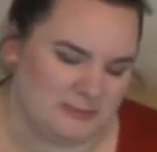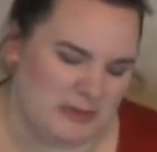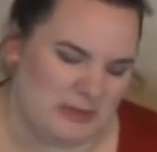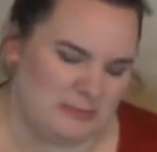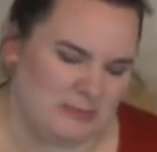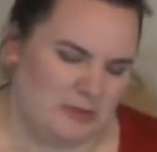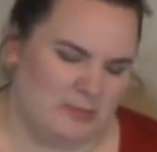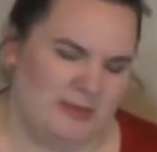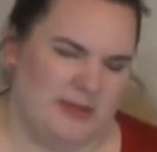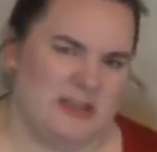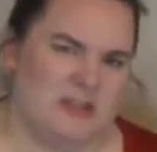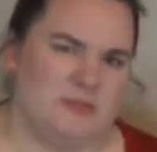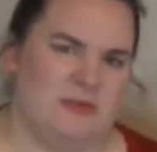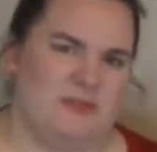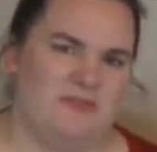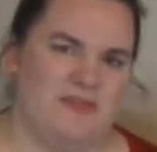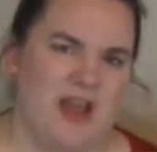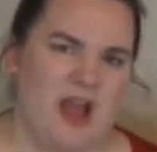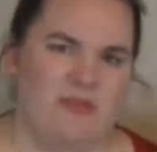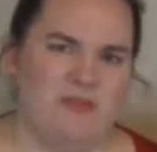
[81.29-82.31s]
people because
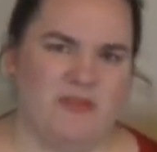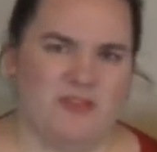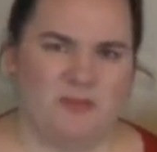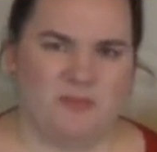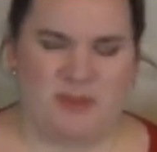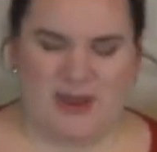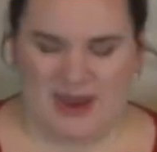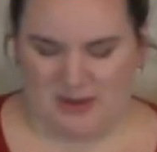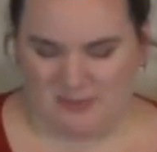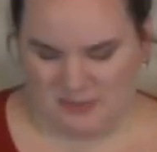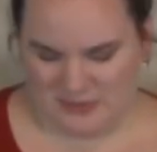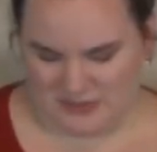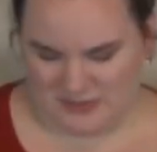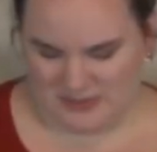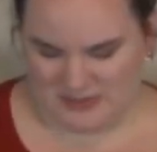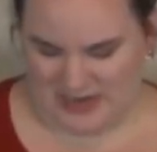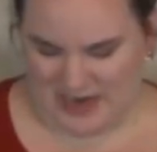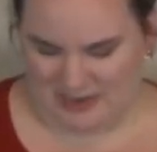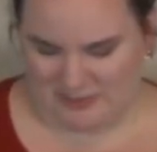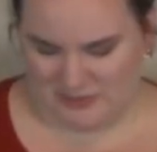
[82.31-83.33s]
we found that the
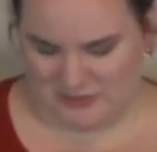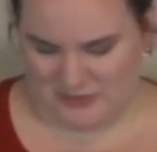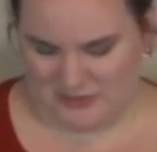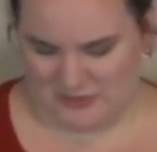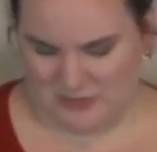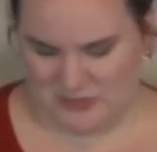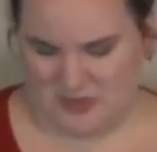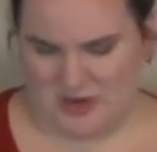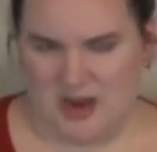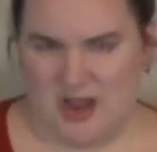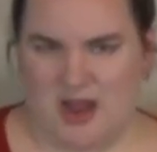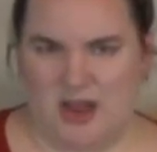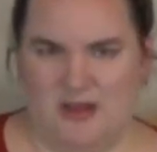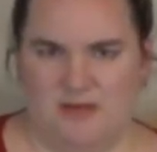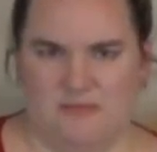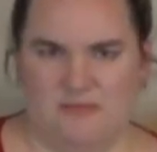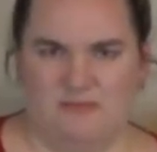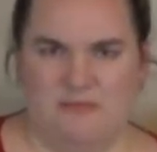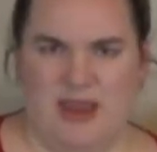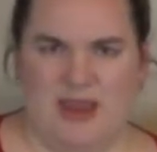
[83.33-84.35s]
Pampers diapers were um,